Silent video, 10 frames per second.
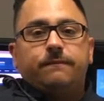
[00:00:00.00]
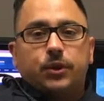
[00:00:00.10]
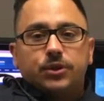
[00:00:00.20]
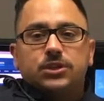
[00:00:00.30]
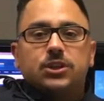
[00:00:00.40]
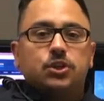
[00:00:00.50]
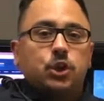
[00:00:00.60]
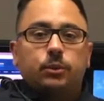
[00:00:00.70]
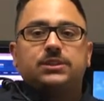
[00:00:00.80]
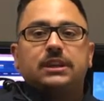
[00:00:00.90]
First,
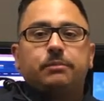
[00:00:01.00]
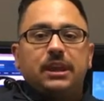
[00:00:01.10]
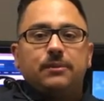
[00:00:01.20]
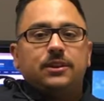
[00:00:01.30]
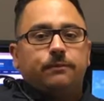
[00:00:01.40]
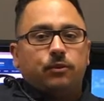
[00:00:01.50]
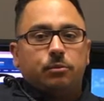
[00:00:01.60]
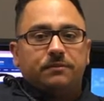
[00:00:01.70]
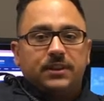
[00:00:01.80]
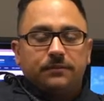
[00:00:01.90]
don't send payment in the
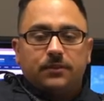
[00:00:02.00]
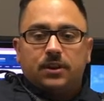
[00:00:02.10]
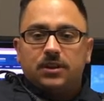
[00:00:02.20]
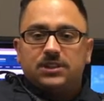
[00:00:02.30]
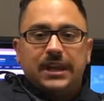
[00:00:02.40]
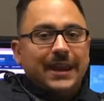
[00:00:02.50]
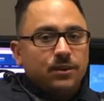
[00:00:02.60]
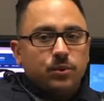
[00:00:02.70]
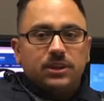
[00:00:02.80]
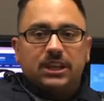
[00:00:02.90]
form of gift cards to
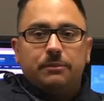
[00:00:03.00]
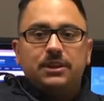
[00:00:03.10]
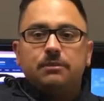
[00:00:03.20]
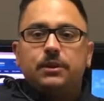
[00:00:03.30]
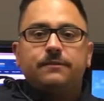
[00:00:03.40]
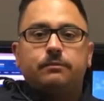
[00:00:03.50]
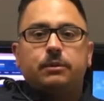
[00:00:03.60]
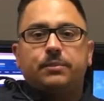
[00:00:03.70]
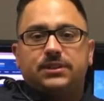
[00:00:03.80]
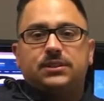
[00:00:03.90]
anyone claiming to be from
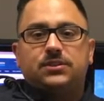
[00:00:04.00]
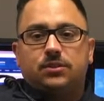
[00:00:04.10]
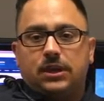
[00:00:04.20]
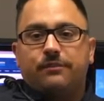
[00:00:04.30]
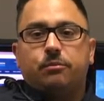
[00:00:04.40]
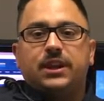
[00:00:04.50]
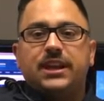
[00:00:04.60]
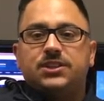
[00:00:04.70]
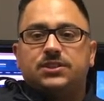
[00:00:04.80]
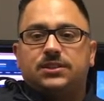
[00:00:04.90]
a business or government
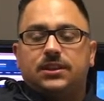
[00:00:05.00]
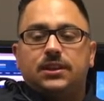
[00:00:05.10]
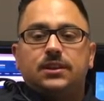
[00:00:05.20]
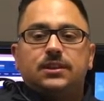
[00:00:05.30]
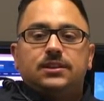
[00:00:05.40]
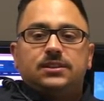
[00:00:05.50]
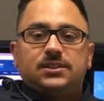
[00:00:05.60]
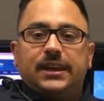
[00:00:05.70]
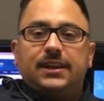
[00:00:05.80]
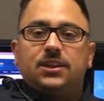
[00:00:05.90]
agency.
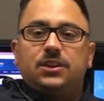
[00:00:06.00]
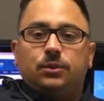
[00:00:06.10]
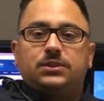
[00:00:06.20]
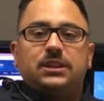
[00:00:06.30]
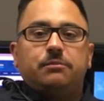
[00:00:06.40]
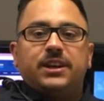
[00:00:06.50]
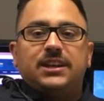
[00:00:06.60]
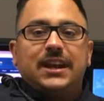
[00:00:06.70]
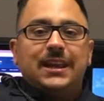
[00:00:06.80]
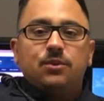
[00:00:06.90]
Second, don't send
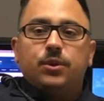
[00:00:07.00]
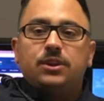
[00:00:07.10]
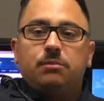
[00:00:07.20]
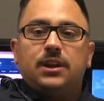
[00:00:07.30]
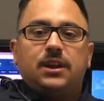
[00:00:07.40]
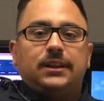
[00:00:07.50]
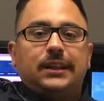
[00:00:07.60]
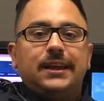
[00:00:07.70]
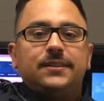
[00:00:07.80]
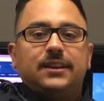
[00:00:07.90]
money to anyone you meet
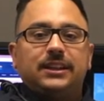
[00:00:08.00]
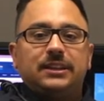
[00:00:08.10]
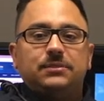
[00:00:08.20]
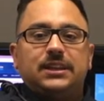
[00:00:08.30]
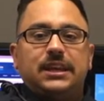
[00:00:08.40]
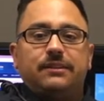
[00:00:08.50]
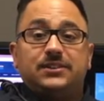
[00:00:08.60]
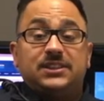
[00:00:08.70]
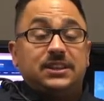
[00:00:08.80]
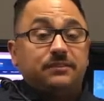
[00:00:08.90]
online that claims they have a
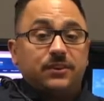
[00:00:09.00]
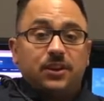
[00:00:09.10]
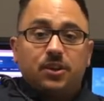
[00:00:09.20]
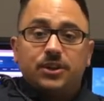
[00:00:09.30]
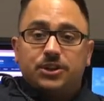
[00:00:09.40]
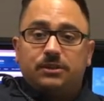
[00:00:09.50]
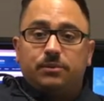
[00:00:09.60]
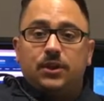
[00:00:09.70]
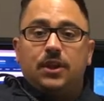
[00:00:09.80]
significant hardship.